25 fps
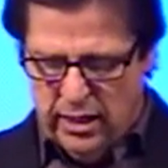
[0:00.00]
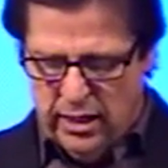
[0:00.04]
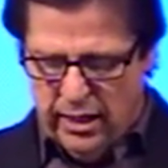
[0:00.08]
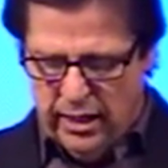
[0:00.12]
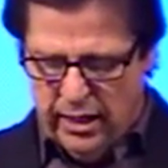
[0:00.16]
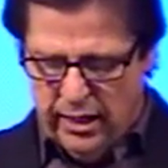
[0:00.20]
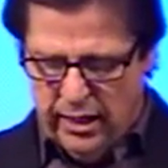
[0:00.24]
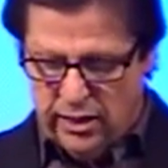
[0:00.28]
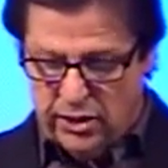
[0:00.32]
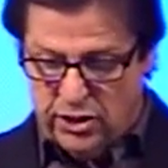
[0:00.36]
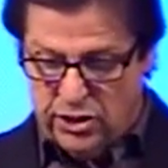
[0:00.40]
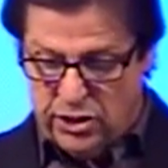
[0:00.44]

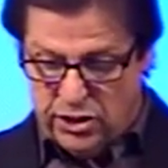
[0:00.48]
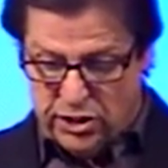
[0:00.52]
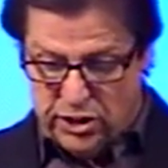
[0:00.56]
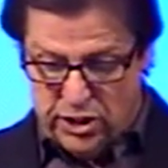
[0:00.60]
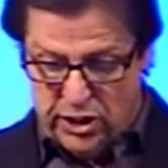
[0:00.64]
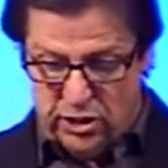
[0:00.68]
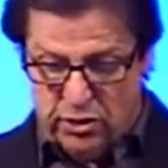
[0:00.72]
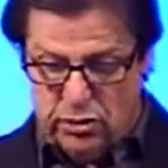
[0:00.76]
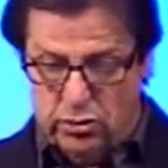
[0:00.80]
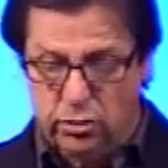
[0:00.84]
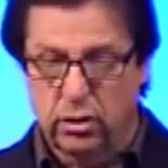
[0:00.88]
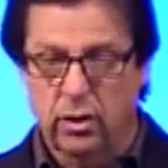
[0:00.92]
And is
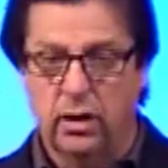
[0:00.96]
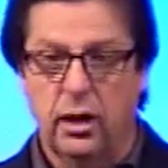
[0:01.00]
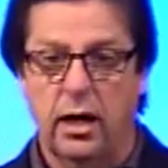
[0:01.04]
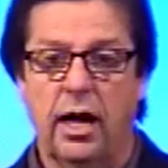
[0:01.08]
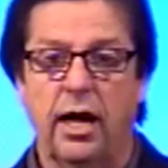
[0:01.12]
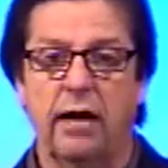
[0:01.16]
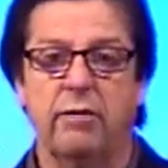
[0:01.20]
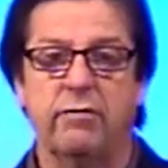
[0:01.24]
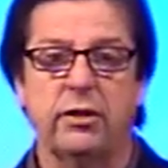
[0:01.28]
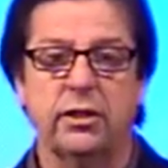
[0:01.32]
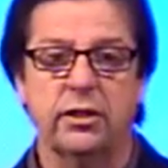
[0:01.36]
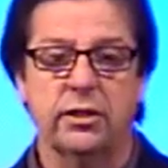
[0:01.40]
central,
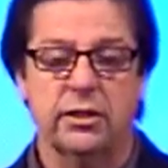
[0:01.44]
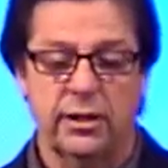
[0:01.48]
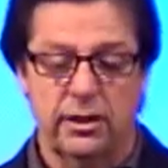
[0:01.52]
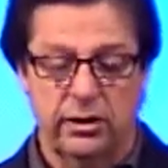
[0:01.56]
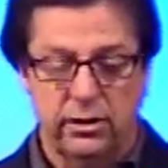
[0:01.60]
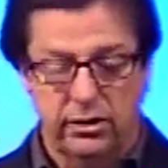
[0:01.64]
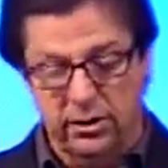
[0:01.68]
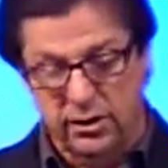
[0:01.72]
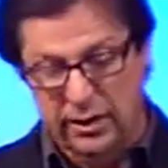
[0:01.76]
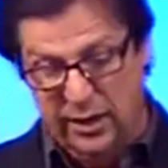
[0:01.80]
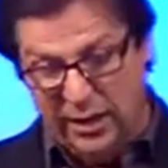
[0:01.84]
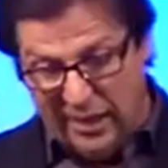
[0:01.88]
obviously,
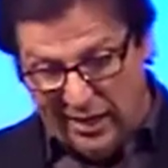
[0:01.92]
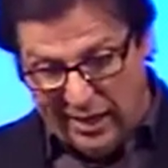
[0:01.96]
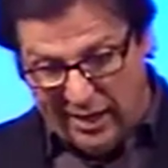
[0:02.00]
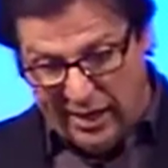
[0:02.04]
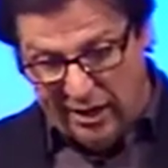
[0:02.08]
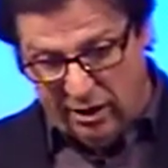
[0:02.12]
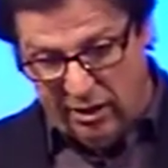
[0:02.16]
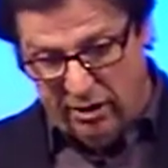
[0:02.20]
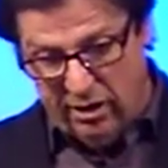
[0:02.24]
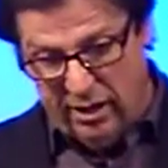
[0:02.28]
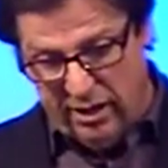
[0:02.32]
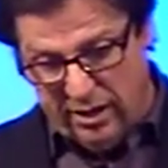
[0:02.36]
to the
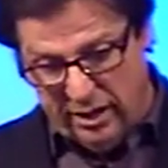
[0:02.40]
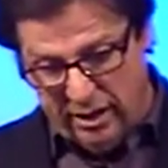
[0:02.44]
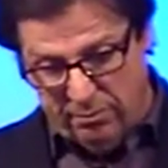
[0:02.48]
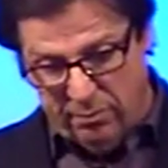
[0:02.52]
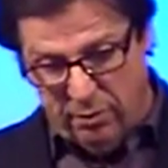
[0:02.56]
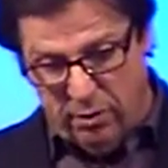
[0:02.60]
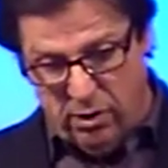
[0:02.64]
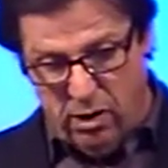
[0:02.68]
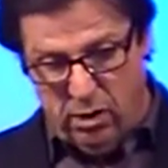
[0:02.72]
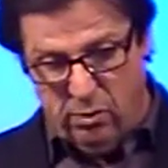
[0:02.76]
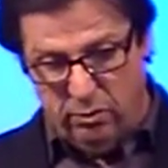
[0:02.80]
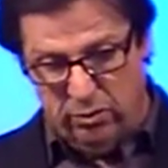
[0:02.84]
letter that
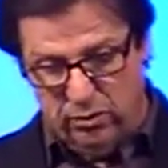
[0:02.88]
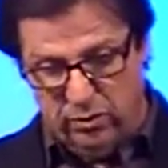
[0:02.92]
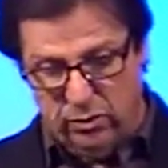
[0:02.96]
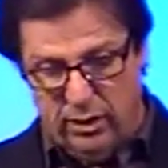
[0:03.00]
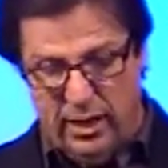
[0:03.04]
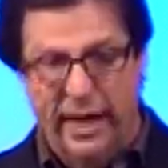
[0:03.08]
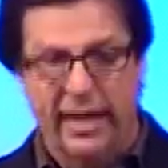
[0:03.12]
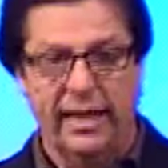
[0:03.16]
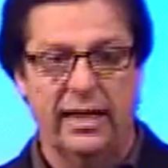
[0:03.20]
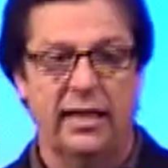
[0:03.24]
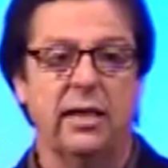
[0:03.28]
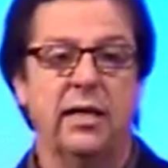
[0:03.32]
Paul was
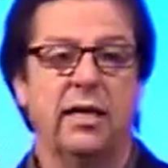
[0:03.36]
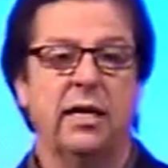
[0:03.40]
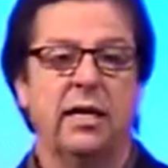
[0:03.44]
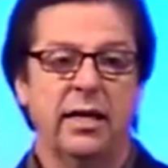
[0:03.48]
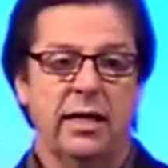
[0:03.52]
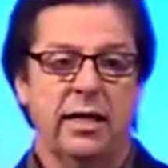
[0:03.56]
writing